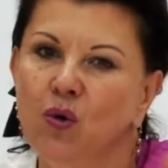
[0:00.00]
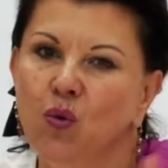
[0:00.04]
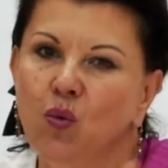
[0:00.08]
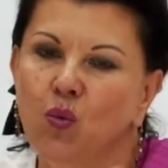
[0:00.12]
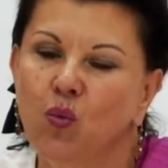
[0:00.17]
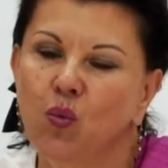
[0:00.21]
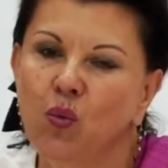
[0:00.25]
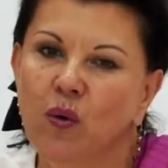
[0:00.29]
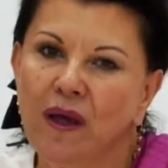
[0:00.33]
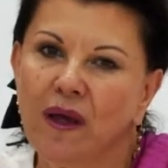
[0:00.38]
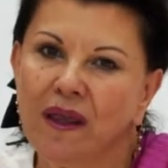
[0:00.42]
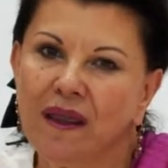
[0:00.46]

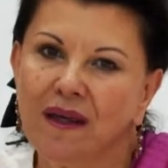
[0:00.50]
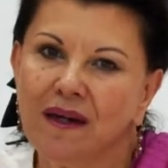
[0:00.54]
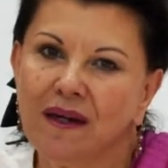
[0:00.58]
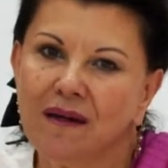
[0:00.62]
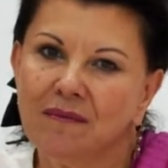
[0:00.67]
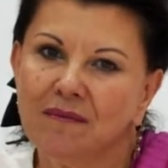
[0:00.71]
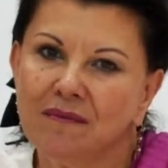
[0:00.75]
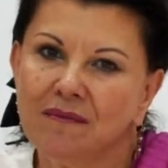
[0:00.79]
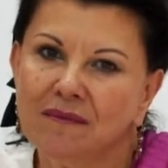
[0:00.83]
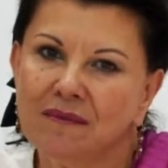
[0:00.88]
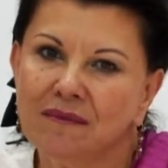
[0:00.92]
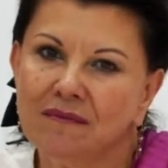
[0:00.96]
with
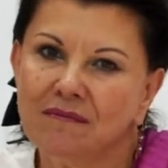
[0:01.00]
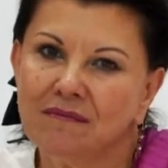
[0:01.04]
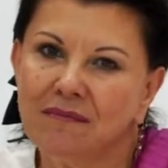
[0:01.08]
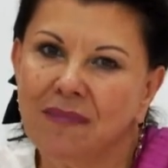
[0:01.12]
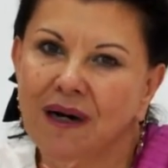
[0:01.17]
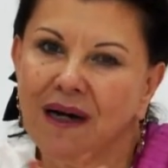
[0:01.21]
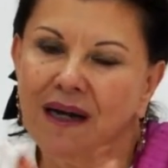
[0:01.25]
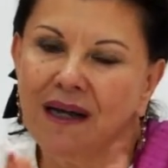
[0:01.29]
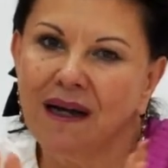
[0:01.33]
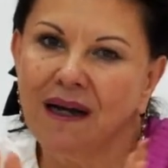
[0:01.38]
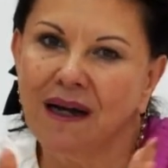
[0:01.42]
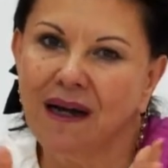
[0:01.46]

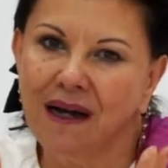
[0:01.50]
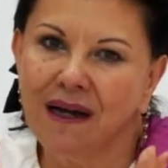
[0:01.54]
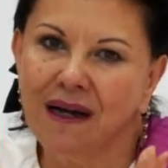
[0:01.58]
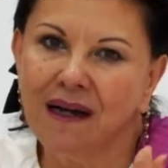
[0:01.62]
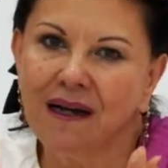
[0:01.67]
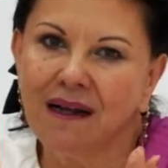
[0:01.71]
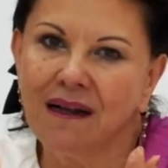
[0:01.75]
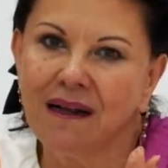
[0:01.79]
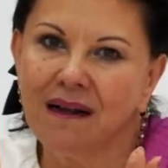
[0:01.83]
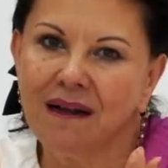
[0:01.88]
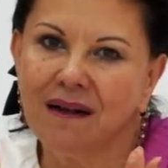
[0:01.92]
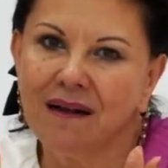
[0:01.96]
my
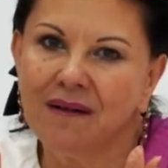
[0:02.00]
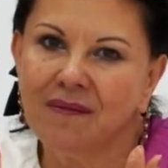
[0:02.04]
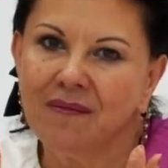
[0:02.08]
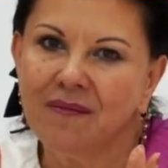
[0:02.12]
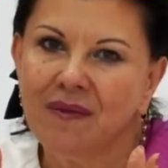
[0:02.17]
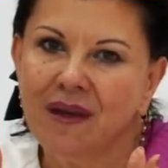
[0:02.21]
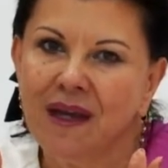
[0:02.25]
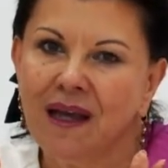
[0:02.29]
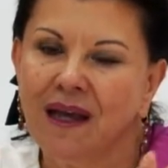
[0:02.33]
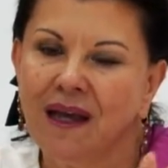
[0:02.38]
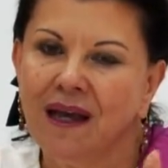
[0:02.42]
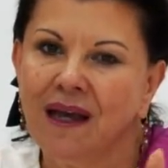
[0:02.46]
uncle,
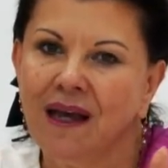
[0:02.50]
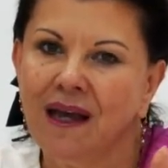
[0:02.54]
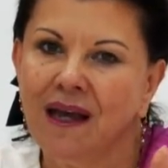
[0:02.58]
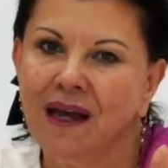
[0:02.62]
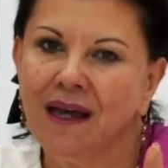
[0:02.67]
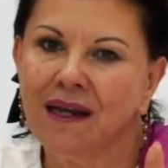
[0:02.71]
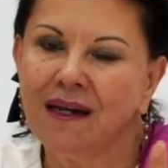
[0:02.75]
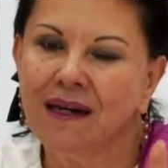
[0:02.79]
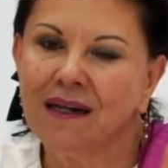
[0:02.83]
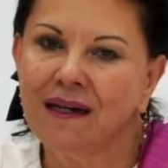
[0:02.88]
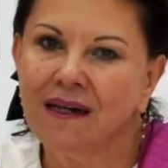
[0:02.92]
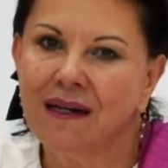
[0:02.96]

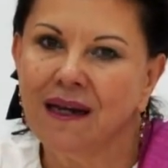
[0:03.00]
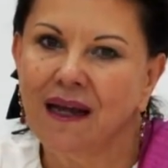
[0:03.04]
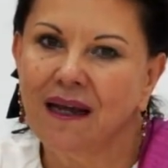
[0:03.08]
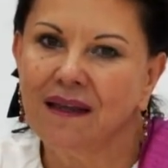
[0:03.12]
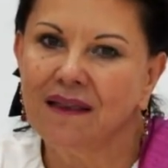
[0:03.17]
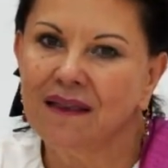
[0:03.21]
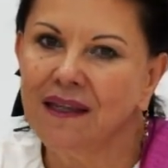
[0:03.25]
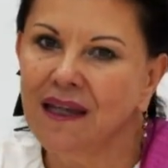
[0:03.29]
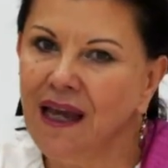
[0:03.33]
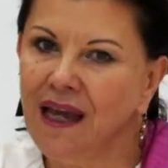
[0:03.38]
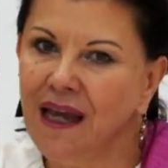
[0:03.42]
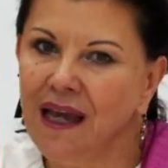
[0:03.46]
and at
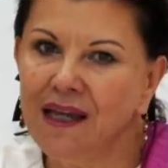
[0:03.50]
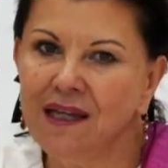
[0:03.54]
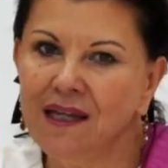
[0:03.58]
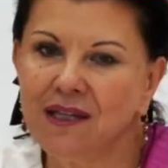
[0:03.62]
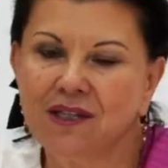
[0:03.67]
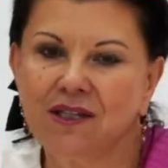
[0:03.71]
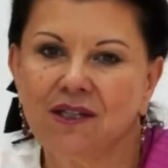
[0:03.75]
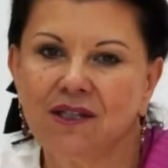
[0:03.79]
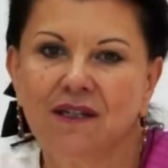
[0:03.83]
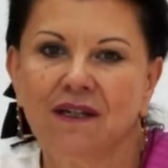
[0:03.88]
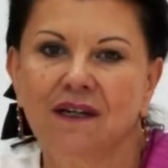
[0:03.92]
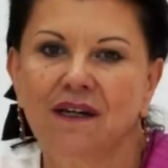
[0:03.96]
the
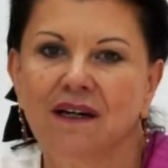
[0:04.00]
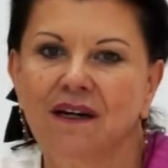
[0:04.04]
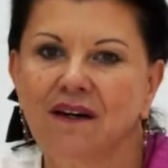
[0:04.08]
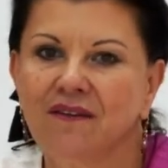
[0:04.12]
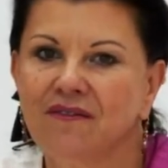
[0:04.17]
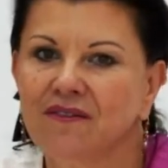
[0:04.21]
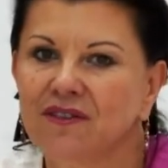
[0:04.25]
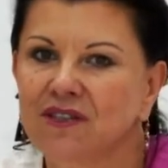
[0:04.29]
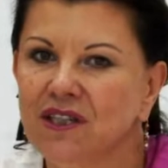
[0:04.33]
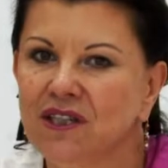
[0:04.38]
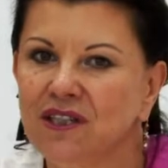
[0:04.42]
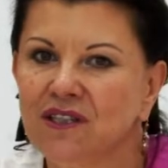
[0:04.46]
age
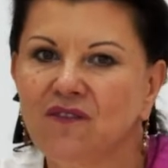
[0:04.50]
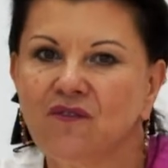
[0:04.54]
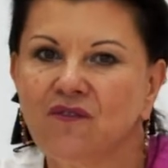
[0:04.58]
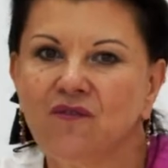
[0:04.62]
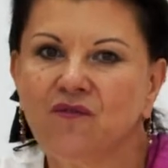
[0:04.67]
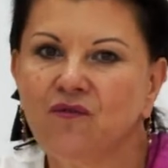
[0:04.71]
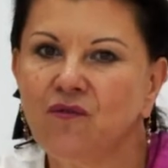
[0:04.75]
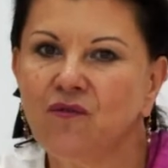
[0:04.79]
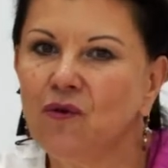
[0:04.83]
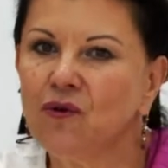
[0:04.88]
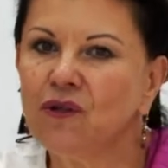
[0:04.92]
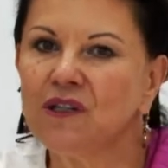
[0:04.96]
of just
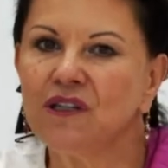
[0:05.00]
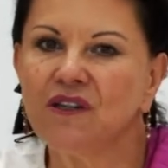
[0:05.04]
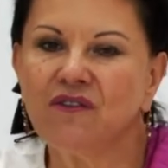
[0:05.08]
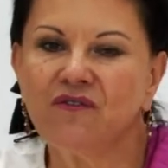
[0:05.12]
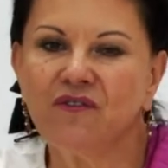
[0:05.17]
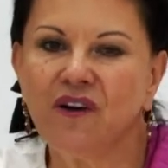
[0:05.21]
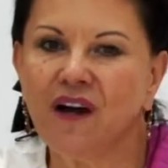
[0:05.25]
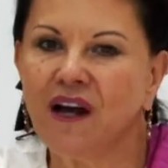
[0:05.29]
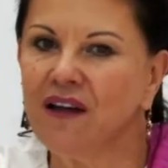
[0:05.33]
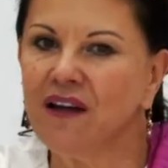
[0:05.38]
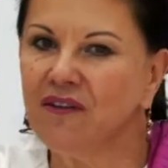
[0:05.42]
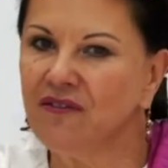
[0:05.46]

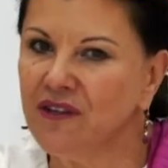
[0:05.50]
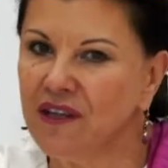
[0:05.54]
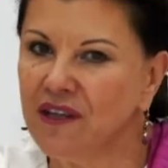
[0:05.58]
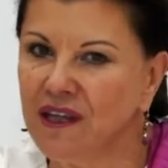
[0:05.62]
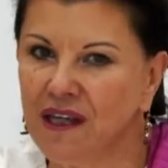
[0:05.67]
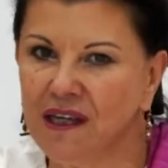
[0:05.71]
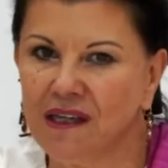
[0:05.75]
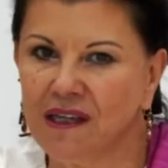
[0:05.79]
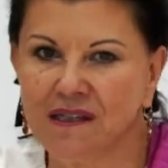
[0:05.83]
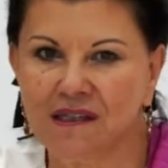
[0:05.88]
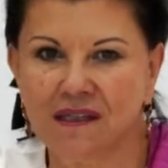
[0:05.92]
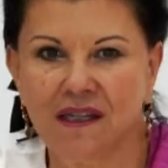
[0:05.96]
45
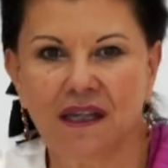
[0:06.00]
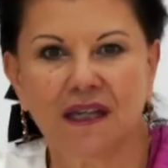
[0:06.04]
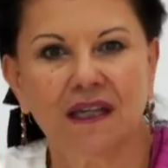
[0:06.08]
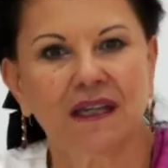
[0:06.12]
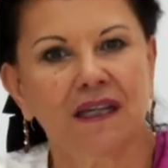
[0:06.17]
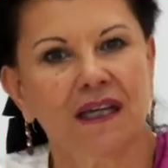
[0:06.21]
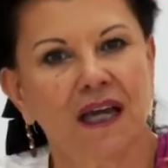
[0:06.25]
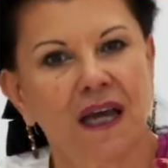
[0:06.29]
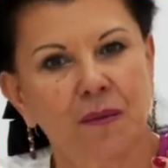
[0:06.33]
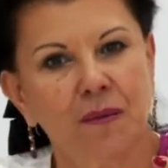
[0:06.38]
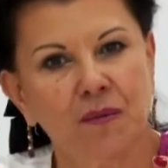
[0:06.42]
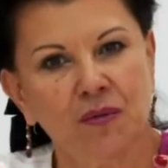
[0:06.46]
years, he
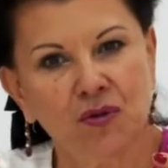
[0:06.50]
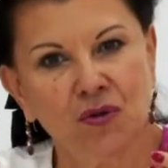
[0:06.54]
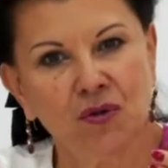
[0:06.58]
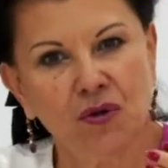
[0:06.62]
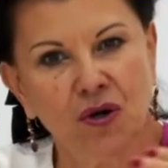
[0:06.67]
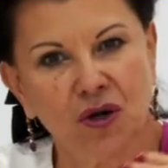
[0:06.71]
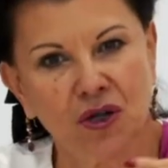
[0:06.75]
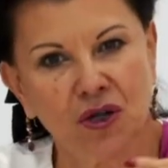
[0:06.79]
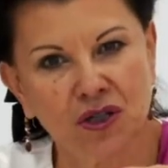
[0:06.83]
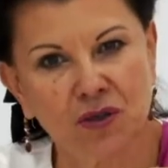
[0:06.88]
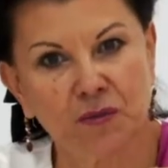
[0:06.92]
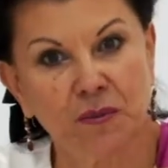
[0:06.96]
came to
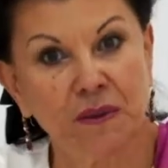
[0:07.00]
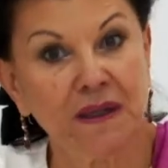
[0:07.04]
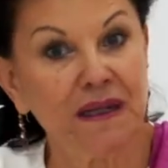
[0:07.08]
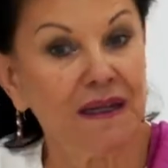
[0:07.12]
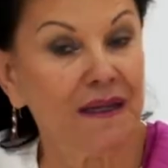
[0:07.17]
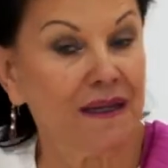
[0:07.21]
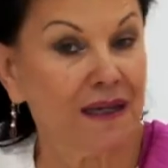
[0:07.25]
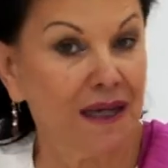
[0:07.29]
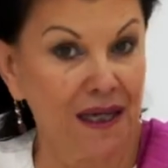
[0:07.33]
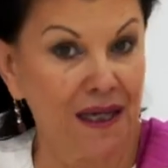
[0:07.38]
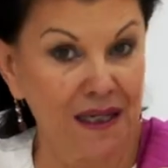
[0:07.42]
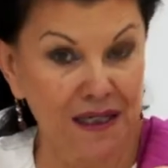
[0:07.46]
hospital,
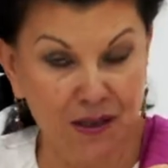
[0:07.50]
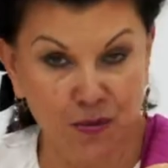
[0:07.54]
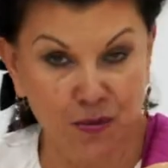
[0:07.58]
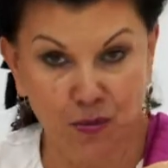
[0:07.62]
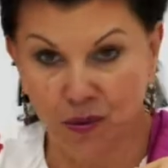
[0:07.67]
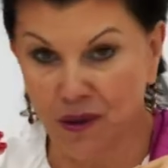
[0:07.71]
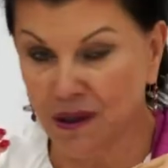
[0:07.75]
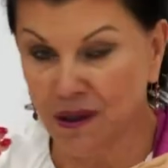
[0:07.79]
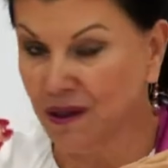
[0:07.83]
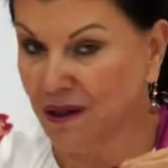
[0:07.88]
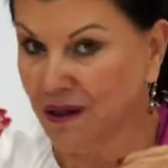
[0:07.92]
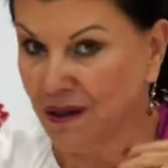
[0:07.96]
yes,
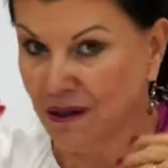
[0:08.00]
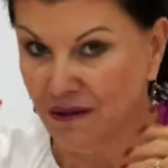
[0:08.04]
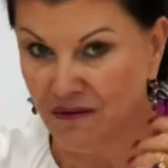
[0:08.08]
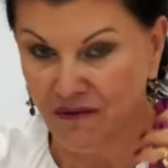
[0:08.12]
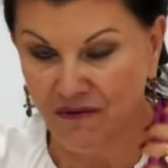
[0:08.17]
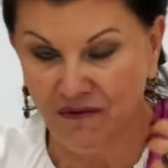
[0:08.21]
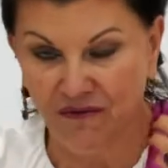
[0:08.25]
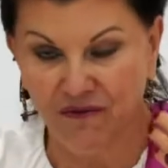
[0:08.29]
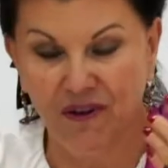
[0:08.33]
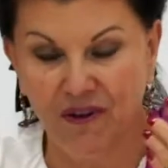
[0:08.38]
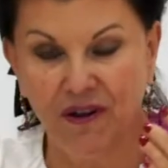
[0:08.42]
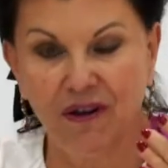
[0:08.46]
with a
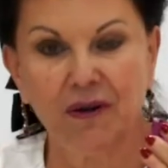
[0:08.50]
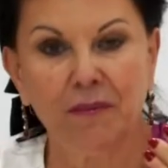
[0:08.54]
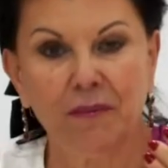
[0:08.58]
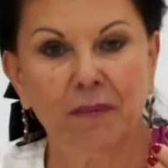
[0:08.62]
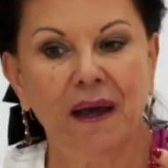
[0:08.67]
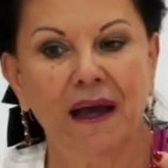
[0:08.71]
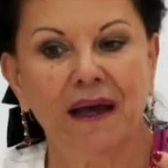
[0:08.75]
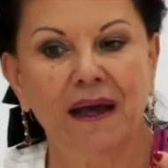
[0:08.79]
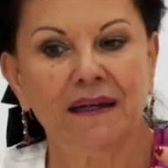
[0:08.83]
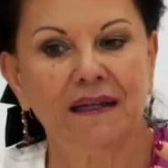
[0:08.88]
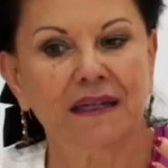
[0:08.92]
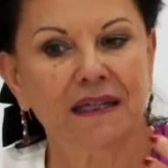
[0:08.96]
very
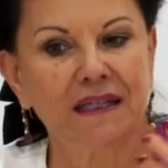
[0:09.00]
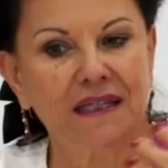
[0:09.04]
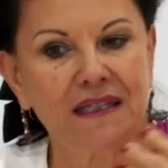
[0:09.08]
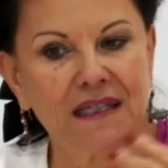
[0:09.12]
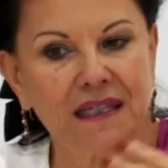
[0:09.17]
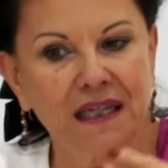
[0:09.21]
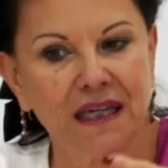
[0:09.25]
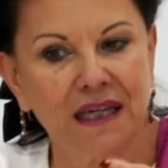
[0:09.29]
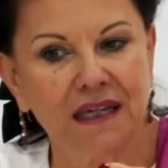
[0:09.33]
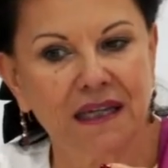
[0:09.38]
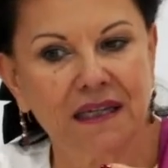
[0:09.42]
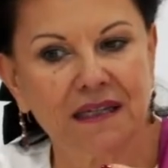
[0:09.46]
bad
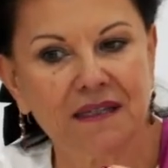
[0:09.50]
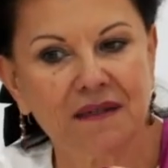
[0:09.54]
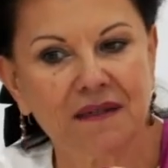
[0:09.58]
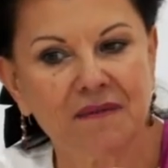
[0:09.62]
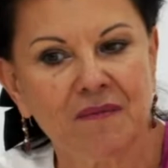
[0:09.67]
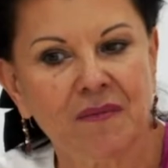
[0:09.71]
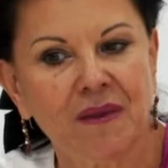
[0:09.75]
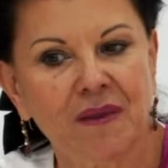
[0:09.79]
disease,